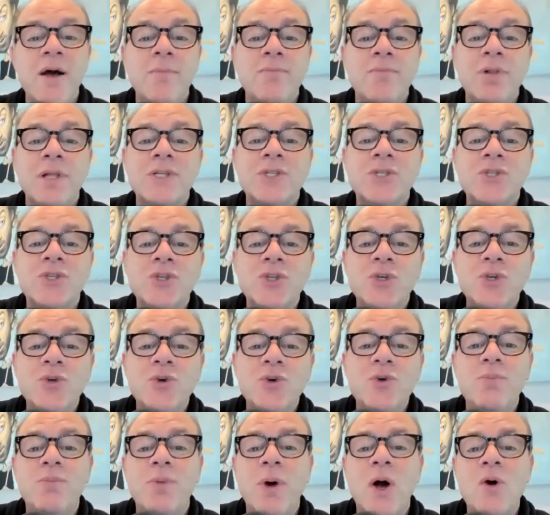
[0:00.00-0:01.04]
plus
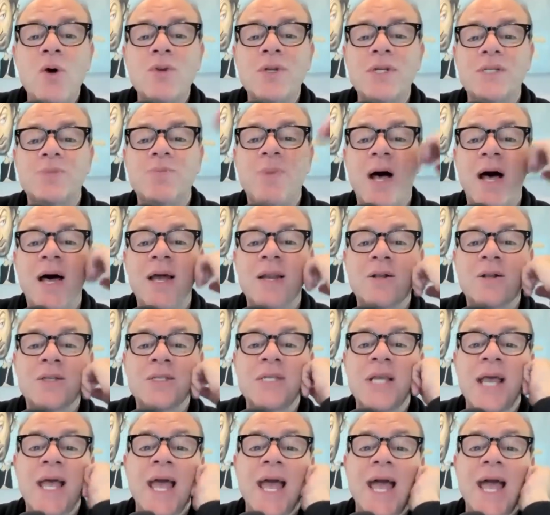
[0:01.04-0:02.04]
two bonus bottles